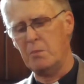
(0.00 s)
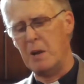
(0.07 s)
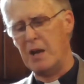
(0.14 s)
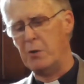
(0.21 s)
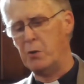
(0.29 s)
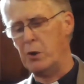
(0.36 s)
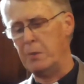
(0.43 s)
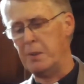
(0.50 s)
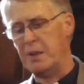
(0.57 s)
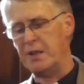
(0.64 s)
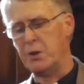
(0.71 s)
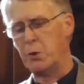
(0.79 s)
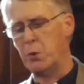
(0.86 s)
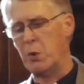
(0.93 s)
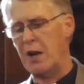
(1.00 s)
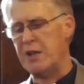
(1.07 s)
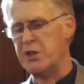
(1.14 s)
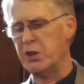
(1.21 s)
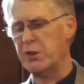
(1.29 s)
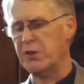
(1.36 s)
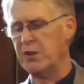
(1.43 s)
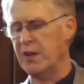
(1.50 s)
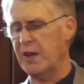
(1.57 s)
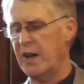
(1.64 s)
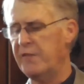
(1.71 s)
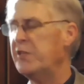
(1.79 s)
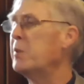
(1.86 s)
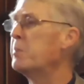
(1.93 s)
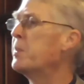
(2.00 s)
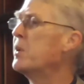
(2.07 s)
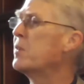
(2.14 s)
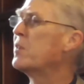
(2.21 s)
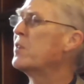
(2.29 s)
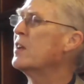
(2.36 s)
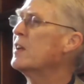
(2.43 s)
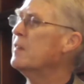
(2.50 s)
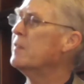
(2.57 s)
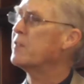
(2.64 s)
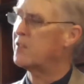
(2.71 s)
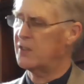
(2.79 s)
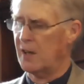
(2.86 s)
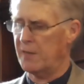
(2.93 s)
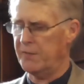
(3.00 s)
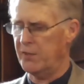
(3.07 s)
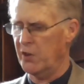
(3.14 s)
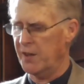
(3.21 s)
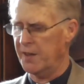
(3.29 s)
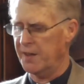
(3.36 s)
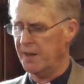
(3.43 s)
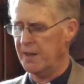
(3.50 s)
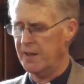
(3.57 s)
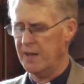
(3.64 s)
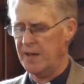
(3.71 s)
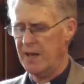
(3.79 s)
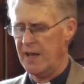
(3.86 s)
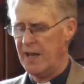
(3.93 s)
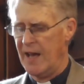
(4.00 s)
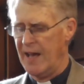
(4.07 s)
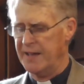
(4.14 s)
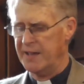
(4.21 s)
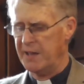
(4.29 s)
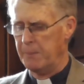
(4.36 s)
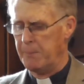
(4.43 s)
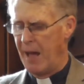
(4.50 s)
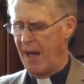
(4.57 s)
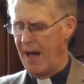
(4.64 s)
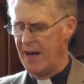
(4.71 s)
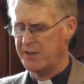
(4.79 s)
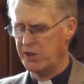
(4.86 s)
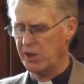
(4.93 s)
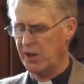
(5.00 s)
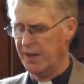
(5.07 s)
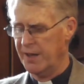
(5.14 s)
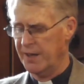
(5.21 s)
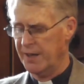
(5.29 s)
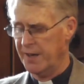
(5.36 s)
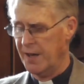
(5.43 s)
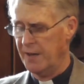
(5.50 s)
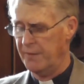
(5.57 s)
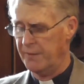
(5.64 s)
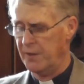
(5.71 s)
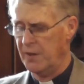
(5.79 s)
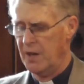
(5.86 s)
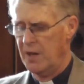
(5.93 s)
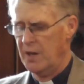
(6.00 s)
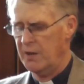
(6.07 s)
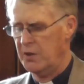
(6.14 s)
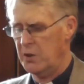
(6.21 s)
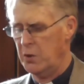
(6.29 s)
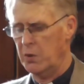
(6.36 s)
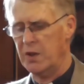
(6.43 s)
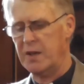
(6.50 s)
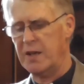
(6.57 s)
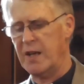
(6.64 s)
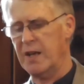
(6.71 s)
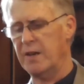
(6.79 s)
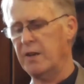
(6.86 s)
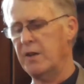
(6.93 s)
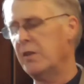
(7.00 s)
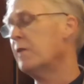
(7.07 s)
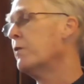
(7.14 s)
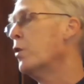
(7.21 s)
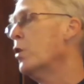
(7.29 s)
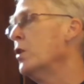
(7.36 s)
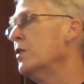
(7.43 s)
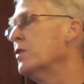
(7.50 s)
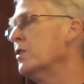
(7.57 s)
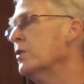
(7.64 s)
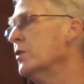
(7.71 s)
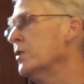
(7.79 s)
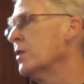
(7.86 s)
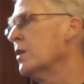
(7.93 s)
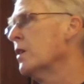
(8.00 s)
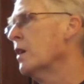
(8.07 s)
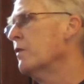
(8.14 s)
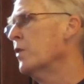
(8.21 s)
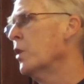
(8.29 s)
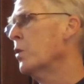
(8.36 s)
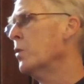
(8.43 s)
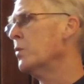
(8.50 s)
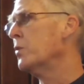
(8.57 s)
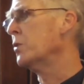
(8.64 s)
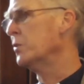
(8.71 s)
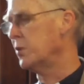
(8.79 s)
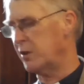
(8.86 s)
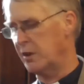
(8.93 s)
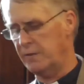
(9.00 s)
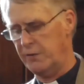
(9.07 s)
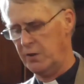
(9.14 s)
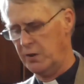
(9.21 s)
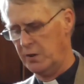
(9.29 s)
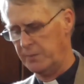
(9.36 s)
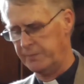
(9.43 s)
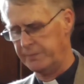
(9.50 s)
May we be courageous enough to perceive suffering and compassionate enough to attend to the voices of those who suffer.